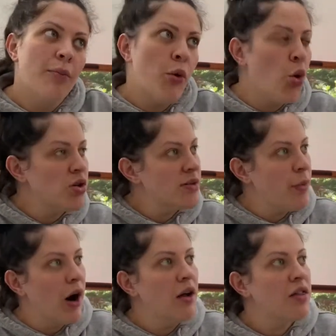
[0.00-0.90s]

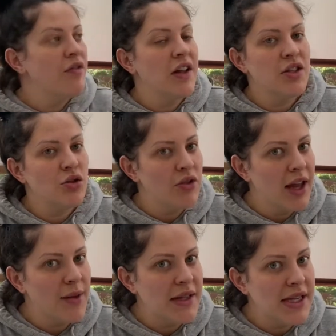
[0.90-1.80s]
post-birth video
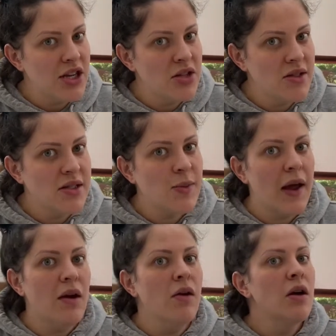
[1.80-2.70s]
recommendations as
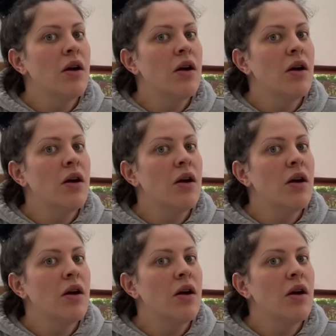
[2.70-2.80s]
well,